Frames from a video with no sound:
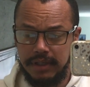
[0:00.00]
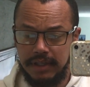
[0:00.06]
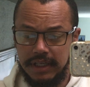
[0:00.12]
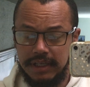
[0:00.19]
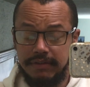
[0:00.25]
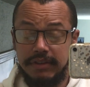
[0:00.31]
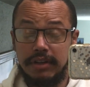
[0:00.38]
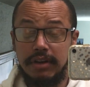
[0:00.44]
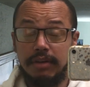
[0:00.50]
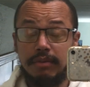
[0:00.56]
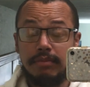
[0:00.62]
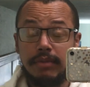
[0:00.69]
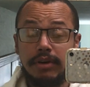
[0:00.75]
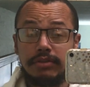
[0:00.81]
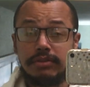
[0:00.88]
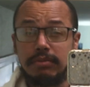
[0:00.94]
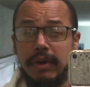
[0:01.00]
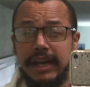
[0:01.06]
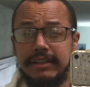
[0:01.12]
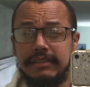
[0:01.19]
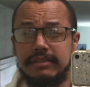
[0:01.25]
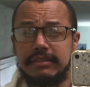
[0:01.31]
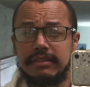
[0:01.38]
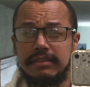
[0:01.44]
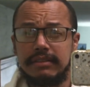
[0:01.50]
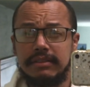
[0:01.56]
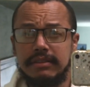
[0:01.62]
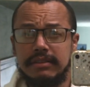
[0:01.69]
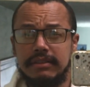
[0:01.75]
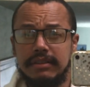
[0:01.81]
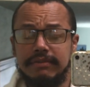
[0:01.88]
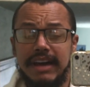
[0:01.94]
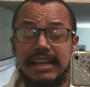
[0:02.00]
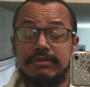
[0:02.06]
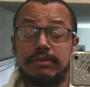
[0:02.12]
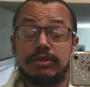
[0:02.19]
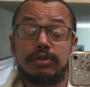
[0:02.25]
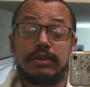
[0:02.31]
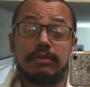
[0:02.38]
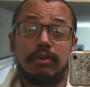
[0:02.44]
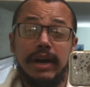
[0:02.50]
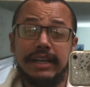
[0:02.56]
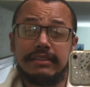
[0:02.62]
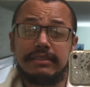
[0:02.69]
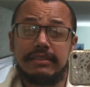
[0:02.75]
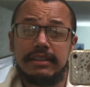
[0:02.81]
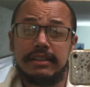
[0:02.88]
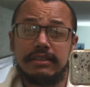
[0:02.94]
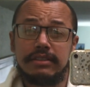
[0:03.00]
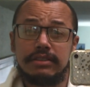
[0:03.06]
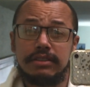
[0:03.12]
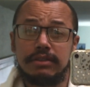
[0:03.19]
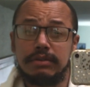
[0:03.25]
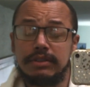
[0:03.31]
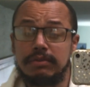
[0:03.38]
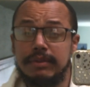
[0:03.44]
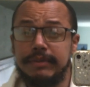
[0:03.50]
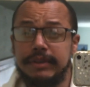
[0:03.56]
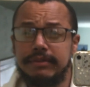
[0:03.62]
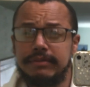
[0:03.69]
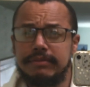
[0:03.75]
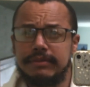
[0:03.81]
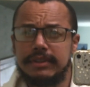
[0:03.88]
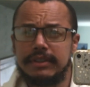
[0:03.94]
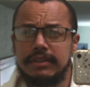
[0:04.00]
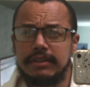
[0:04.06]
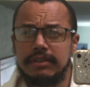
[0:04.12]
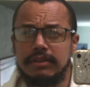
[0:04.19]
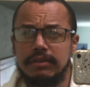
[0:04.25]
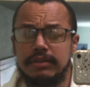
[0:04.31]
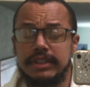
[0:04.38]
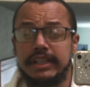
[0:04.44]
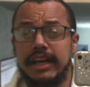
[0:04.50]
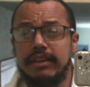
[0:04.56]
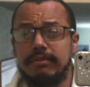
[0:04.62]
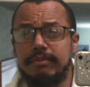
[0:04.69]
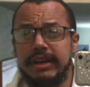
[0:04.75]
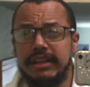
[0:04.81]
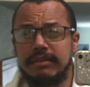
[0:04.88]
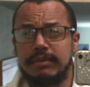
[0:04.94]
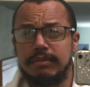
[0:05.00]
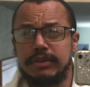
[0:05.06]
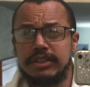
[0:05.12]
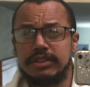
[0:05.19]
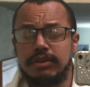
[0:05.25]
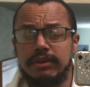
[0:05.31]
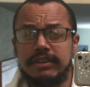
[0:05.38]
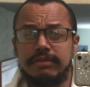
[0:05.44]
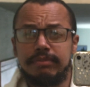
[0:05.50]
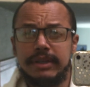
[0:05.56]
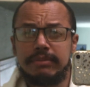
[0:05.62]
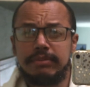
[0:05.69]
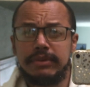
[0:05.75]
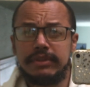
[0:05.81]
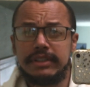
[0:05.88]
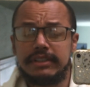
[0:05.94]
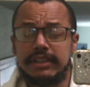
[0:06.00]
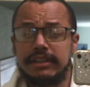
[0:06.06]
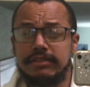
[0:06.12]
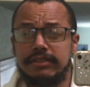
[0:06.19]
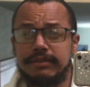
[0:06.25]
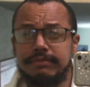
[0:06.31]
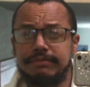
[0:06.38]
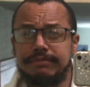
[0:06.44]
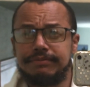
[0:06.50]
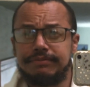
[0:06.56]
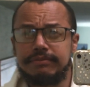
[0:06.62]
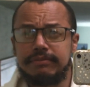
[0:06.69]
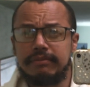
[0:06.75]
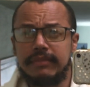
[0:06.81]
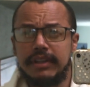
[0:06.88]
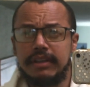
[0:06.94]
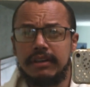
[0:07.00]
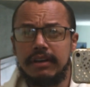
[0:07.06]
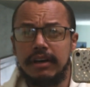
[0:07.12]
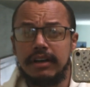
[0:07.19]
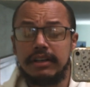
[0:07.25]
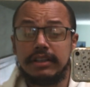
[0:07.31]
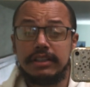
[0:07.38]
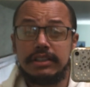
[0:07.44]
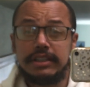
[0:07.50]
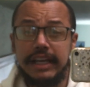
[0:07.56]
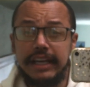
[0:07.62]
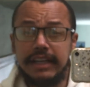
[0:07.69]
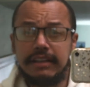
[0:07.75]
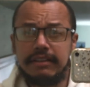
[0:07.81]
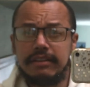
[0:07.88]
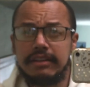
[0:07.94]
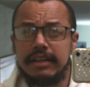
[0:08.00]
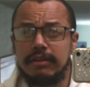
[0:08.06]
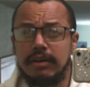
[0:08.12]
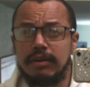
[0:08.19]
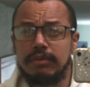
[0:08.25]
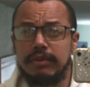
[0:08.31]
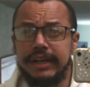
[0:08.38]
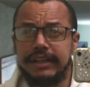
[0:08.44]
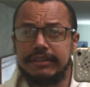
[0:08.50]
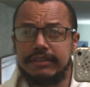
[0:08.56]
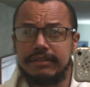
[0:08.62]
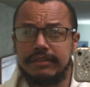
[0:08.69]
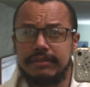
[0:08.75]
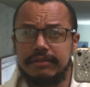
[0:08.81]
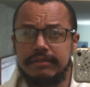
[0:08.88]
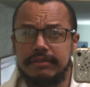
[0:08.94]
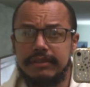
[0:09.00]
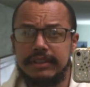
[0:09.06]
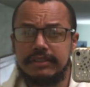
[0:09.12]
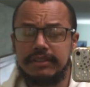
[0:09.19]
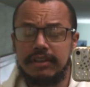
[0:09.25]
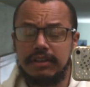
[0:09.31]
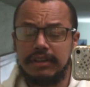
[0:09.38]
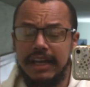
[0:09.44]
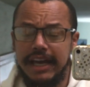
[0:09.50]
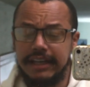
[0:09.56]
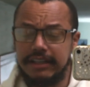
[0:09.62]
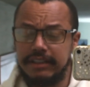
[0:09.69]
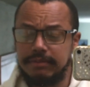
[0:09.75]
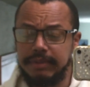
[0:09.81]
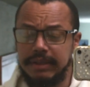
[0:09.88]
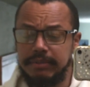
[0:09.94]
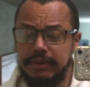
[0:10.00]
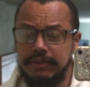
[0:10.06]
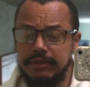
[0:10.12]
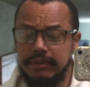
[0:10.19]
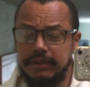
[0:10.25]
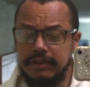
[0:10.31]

Even though most whites, the vast majority of whites and Jewish women, who together make up the majority of people in this country, are going to date their own race. These are clannish people.